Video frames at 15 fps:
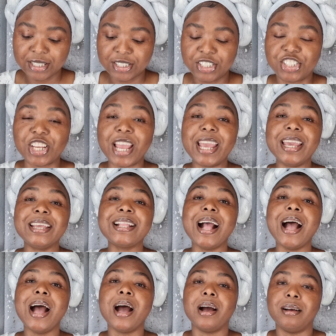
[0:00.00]

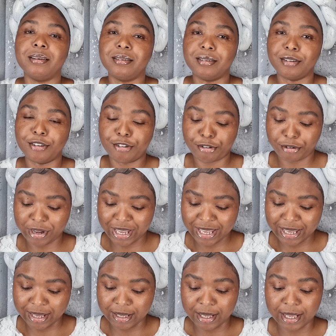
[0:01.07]
Jada
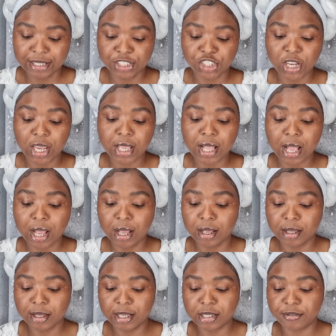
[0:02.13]
Green. And Jada,
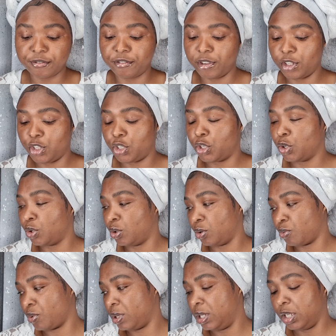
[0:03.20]
this video
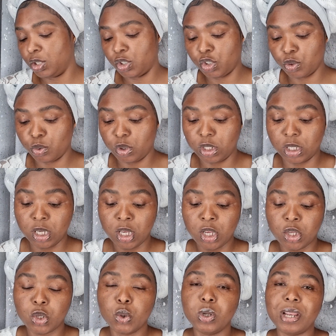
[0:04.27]
really and truly,
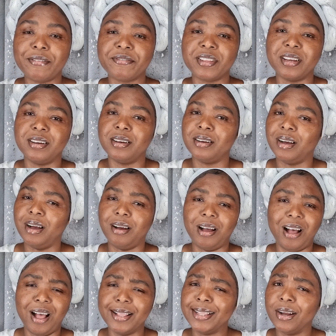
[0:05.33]
you left a, a,
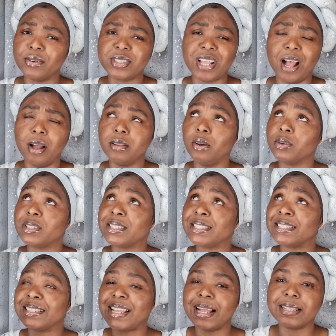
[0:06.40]
an, out, an
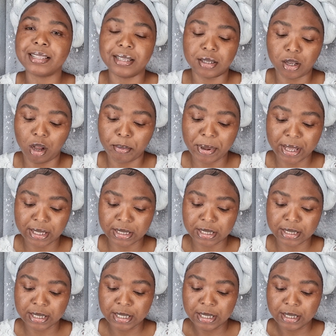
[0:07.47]
outstanding
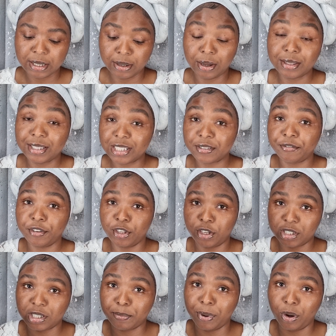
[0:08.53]
comment. And this video
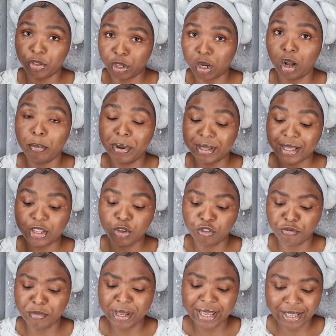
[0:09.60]
is about the comment that you've
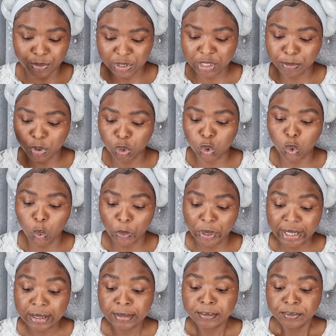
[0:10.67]
made, which I'm going to go
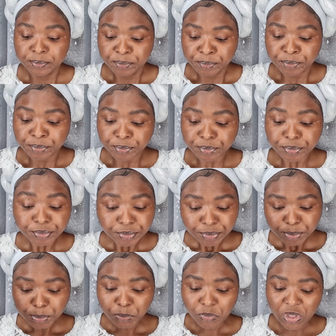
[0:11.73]
in
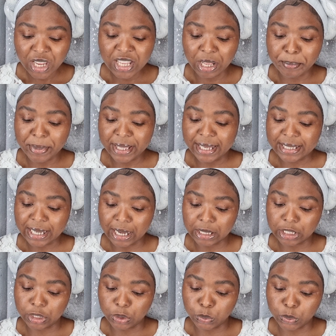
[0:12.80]
in a minute.
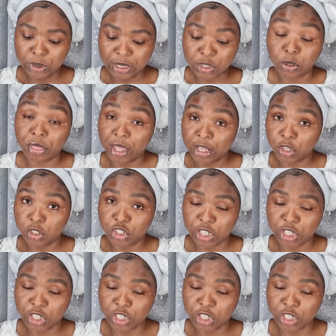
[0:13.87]
Hallelujah. So thank you,